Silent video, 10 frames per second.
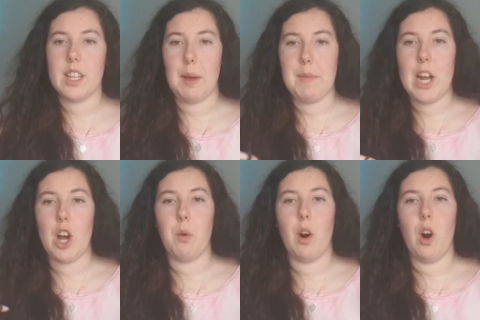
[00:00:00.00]
let me
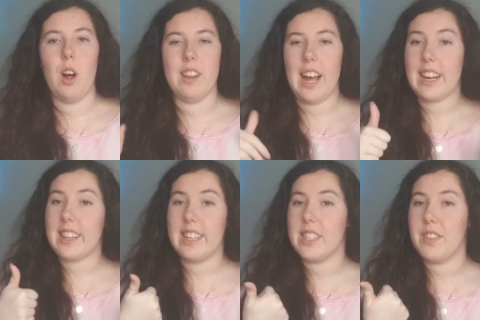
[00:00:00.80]
know or
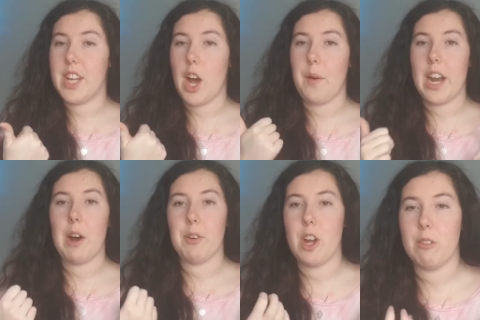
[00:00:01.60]
like this video and
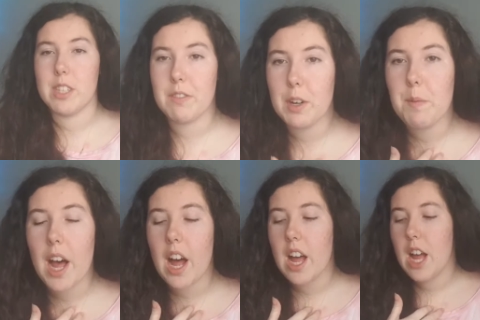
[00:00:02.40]
I will know to film
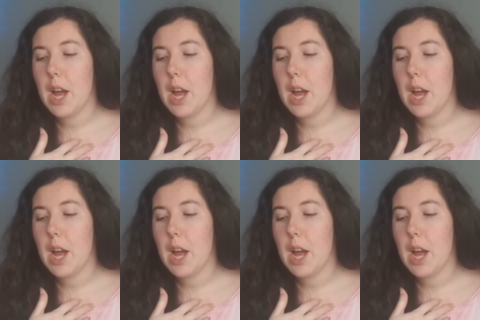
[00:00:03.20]
that.